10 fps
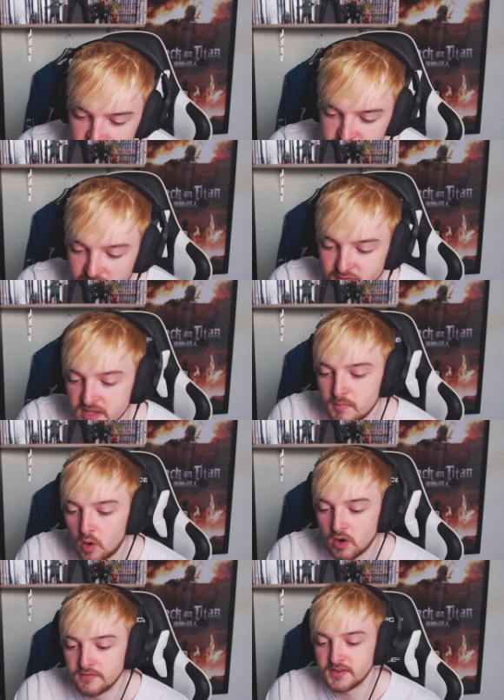generally
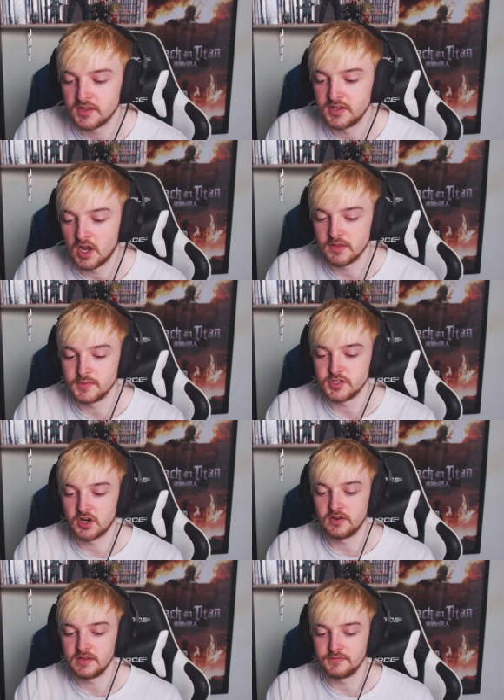more often than not, the
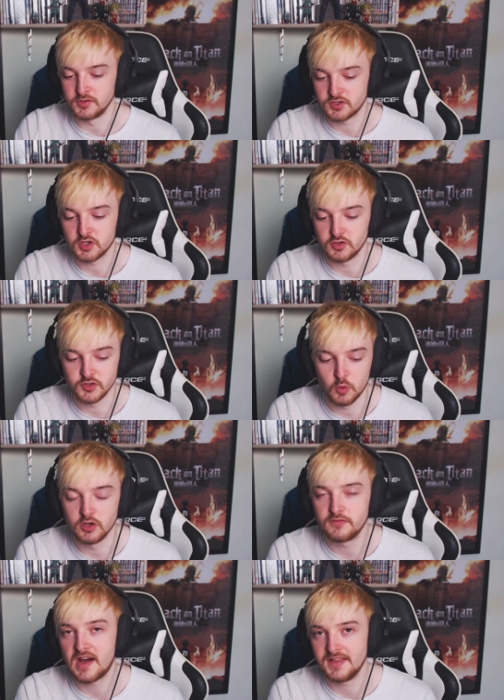majority of those shows would
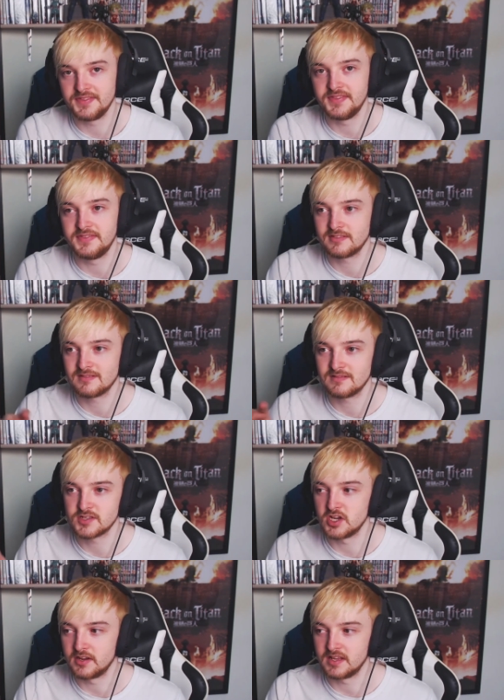have had
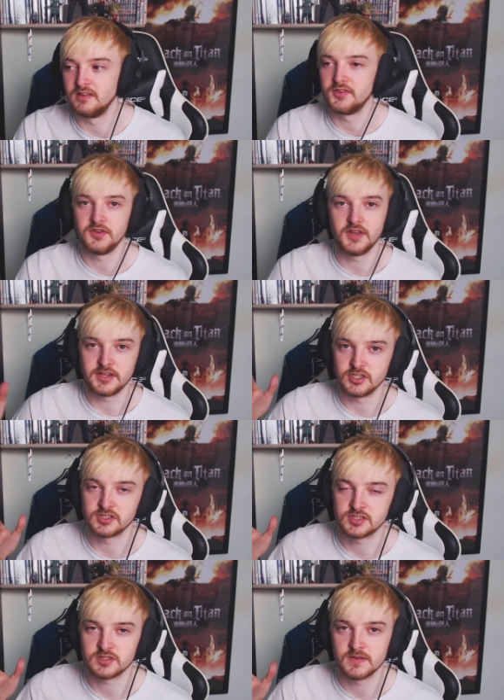Sir Gilthunder
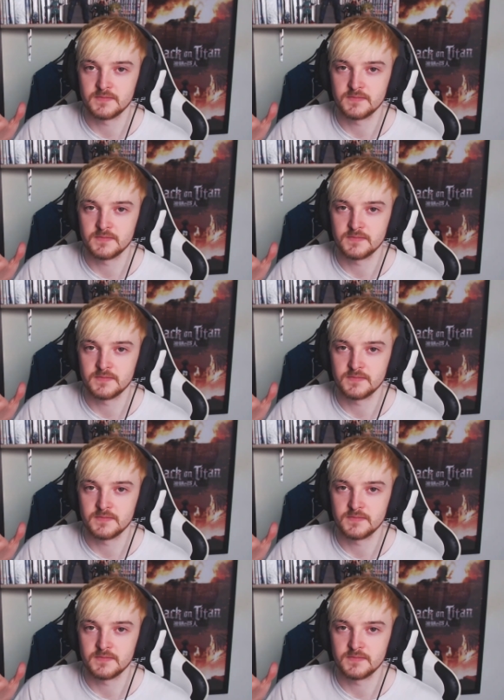just,